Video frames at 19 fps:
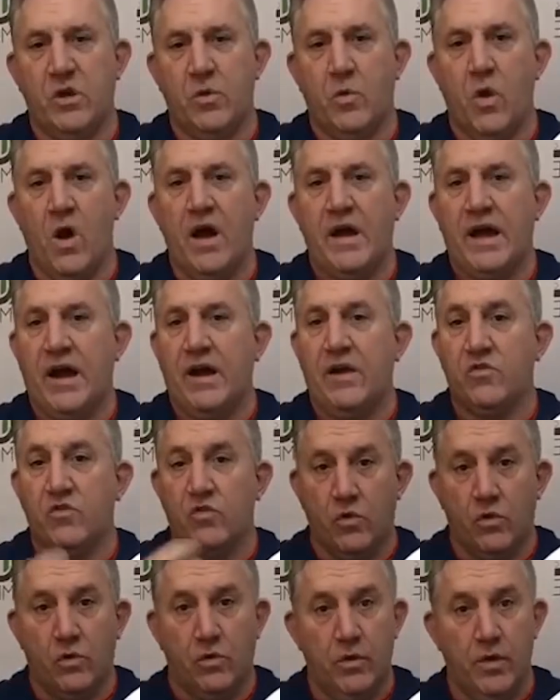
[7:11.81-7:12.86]
you can walk on it.
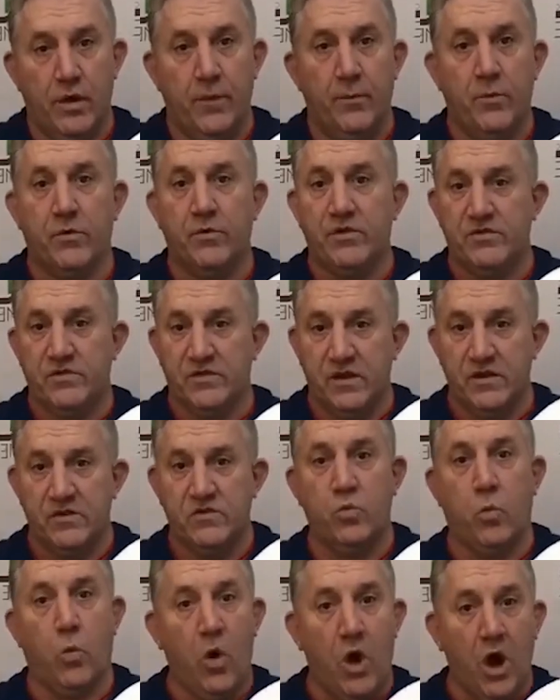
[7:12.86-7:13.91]
So it will
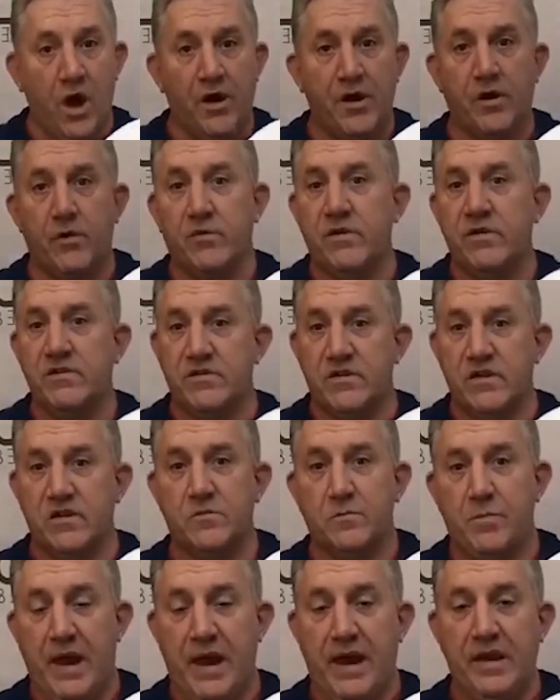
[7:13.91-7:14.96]
resist water,
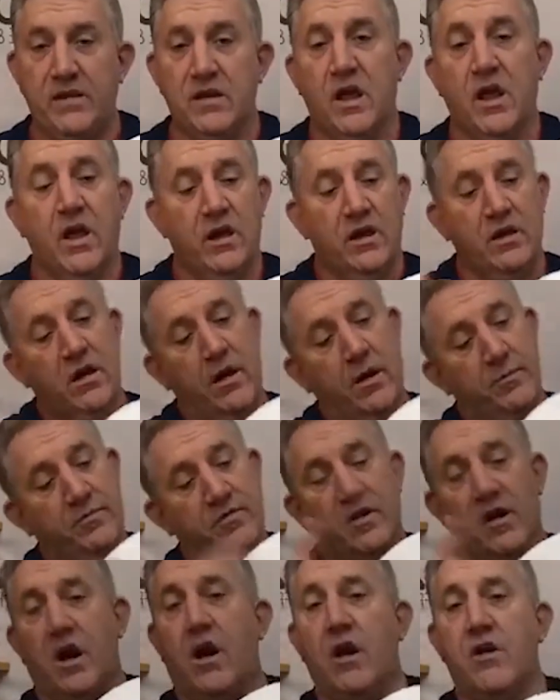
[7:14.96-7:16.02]
resist paint.
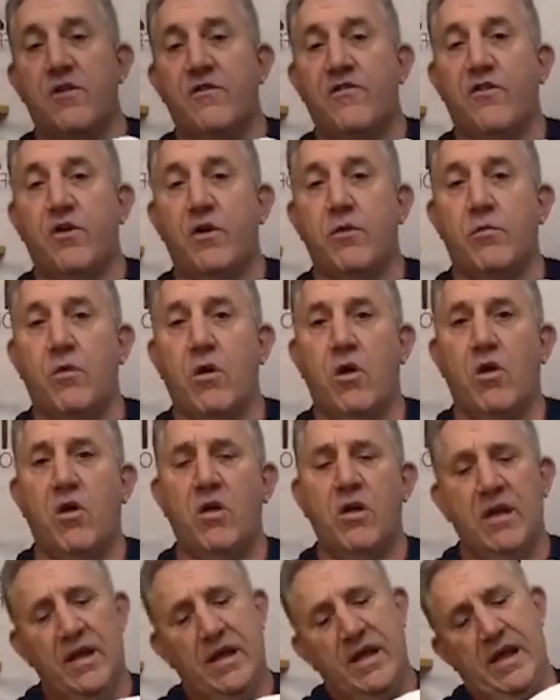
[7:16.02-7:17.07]
Comes in a hundred foot
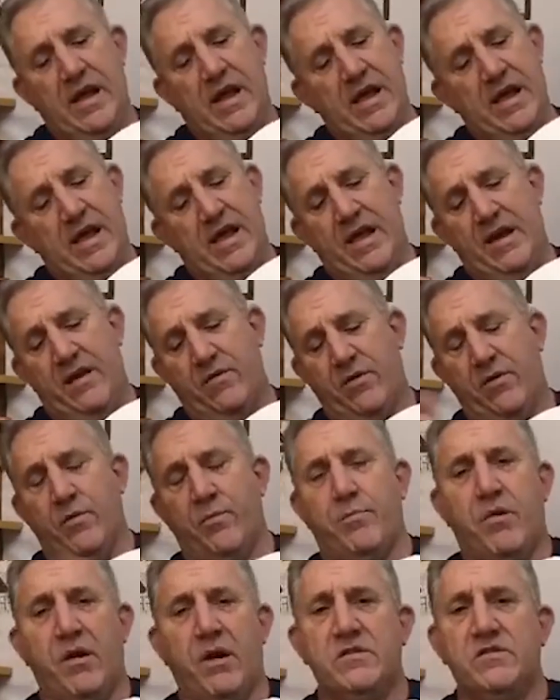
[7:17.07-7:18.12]
roll. I don't
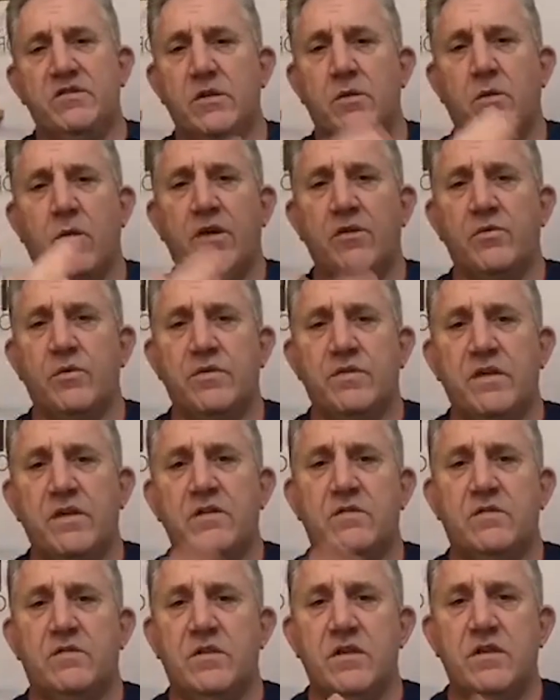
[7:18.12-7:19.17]
know pricing wise what
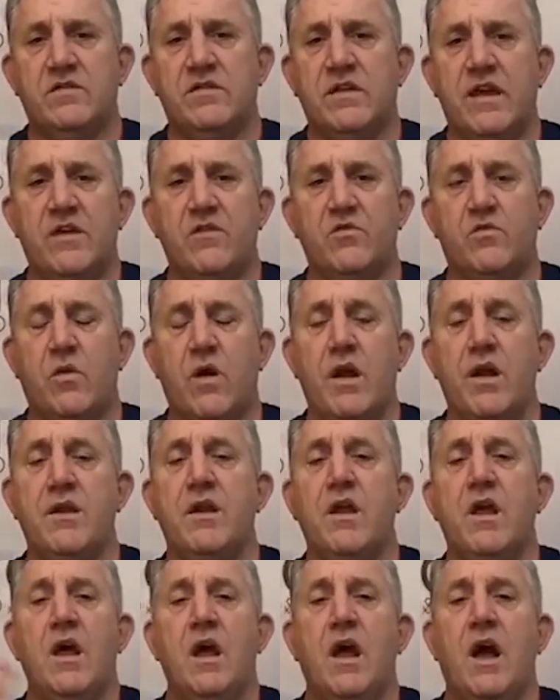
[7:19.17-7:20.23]
these these guys
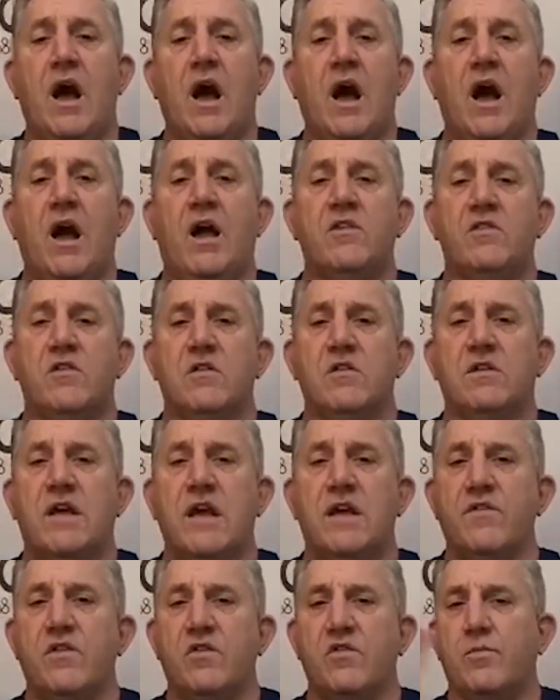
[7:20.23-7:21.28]
run. Uh, it's a
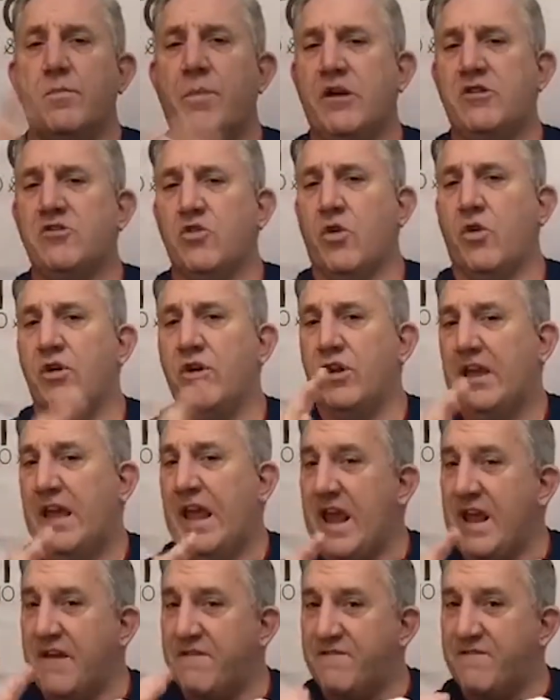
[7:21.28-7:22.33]
kind of a special order. You
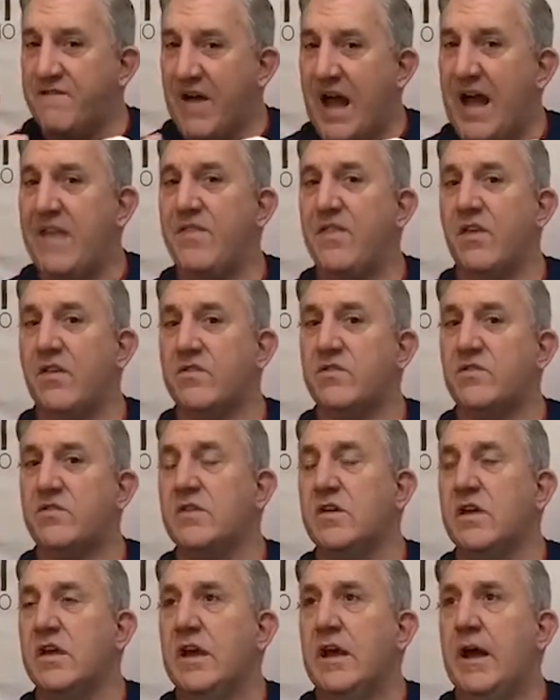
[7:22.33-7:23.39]
can't find
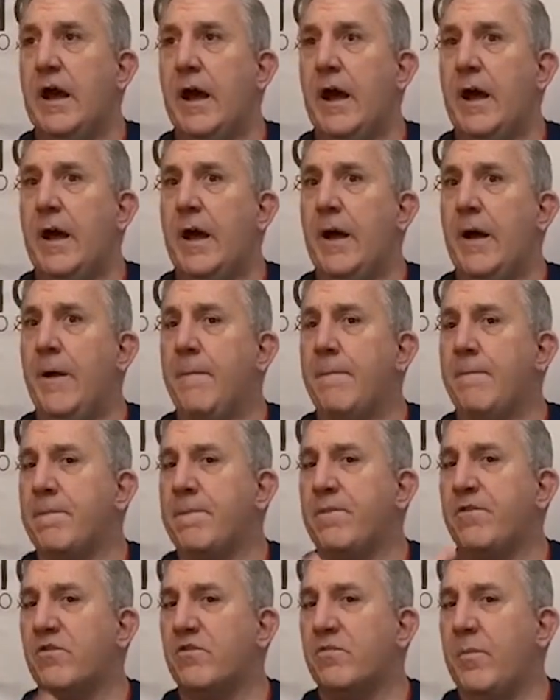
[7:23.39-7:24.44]
this
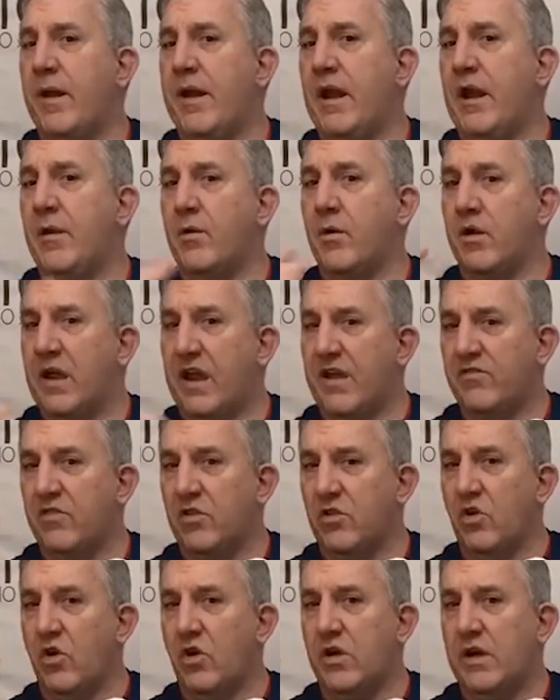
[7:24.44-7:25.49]
um, just about anywhere. You have
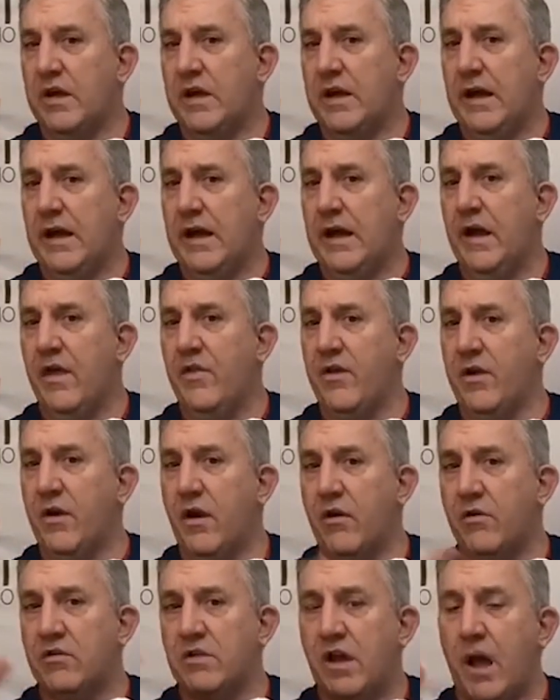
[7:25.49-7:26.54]
to look. Uh,
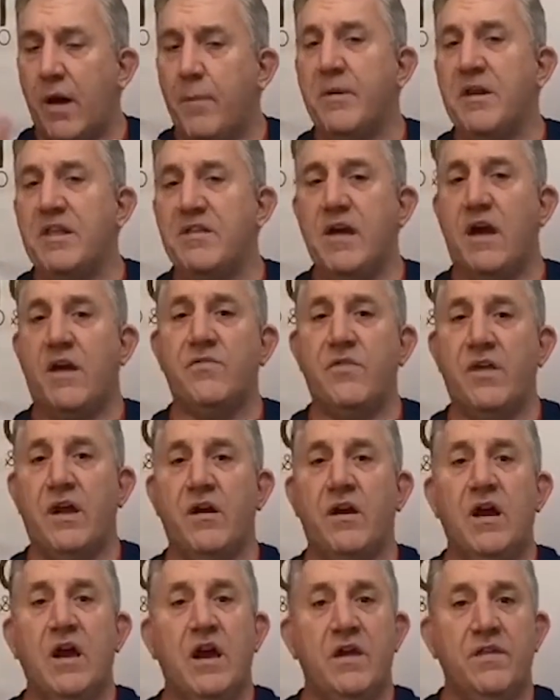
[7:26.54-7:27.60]
there are companies out
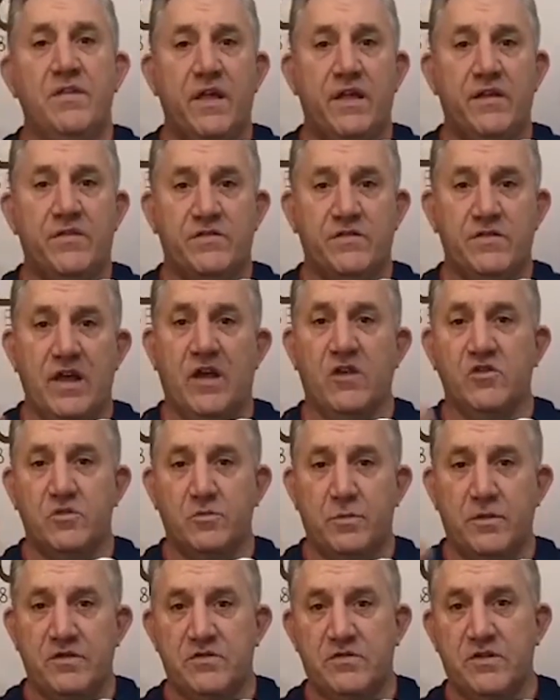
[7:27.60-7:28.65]
there that sell
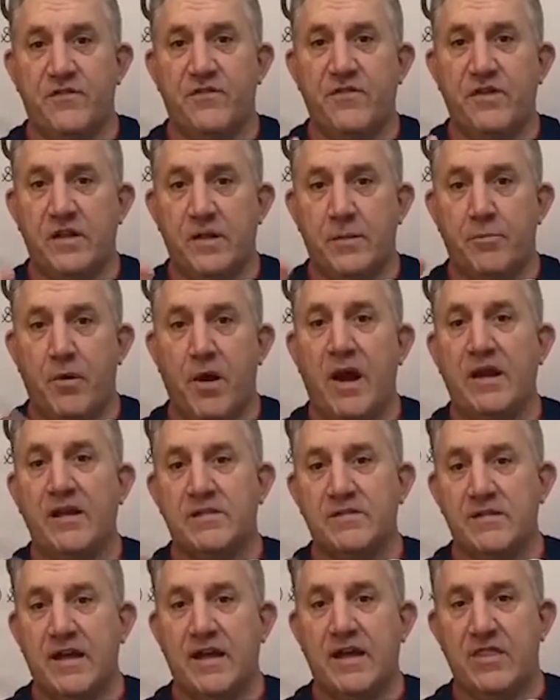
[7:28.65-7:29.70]
specifically
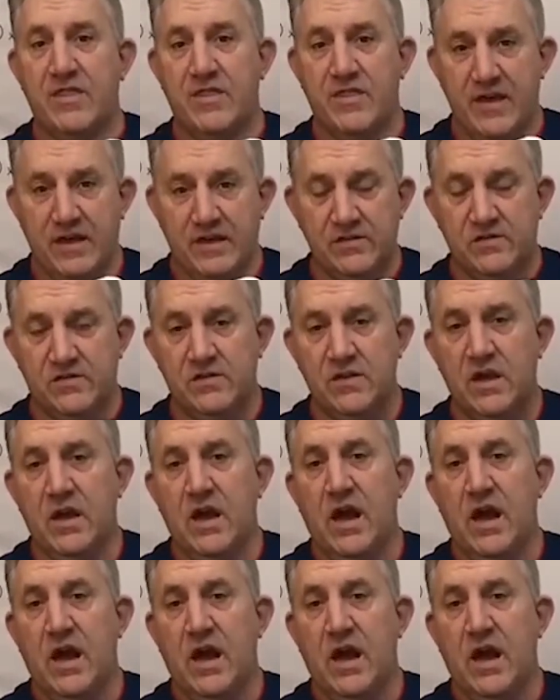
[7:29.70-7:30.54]
products like this